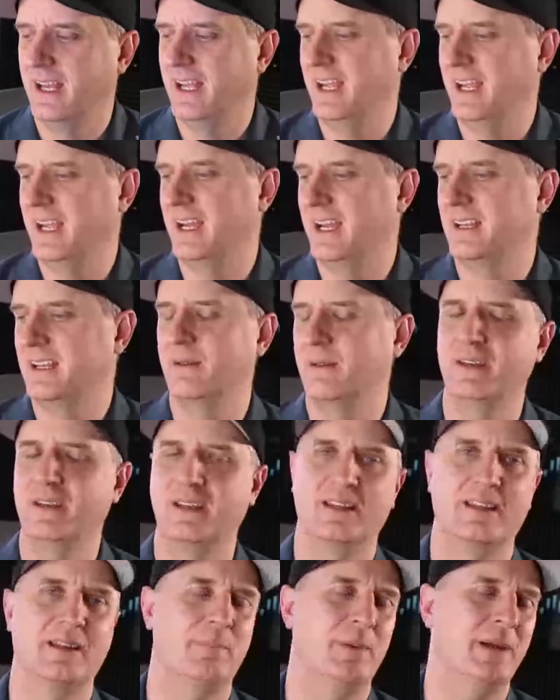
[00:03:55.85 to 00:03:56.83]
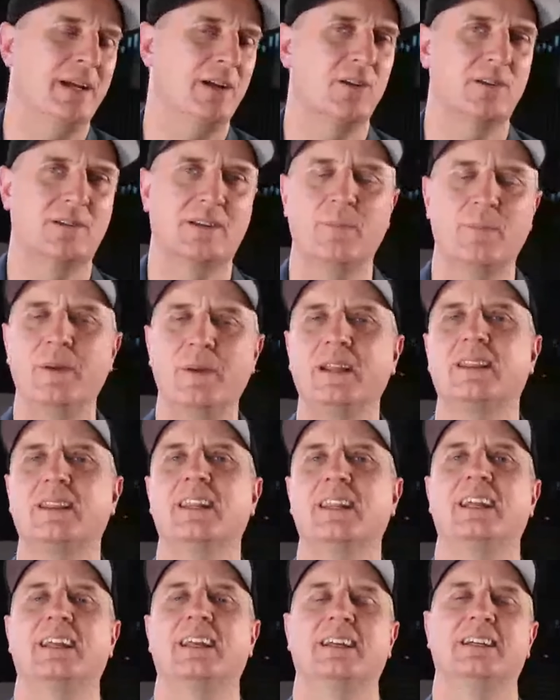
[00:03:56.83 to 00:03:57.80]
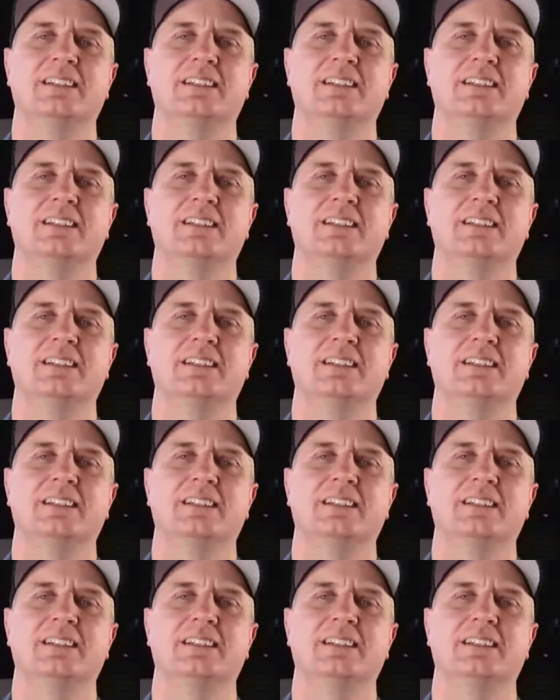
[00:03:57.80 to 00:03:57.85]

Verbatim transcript: And the, the big the big thing